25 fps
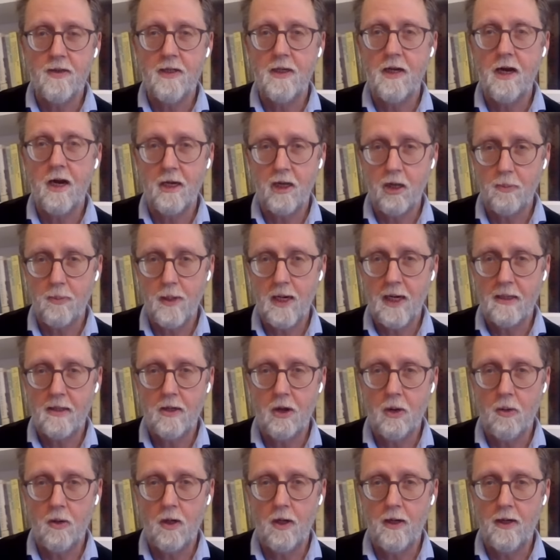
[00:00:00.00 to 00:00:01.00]
in the
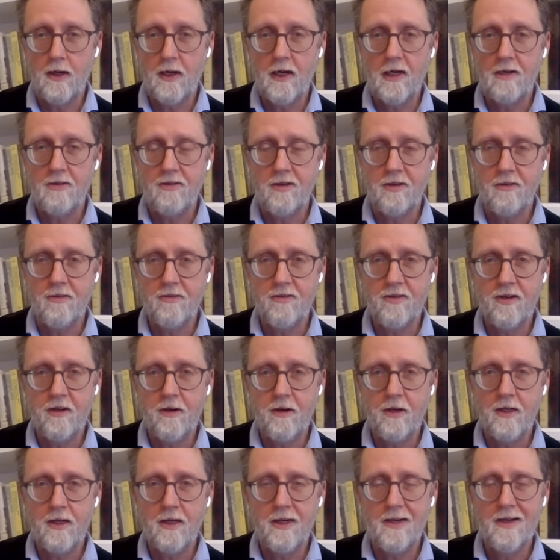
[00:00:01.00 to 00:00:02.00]
occupied Golan Heights in
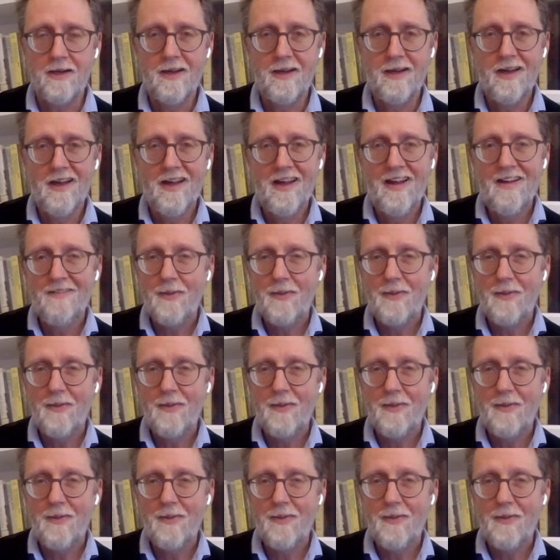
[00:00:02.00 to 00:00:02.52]
Syria.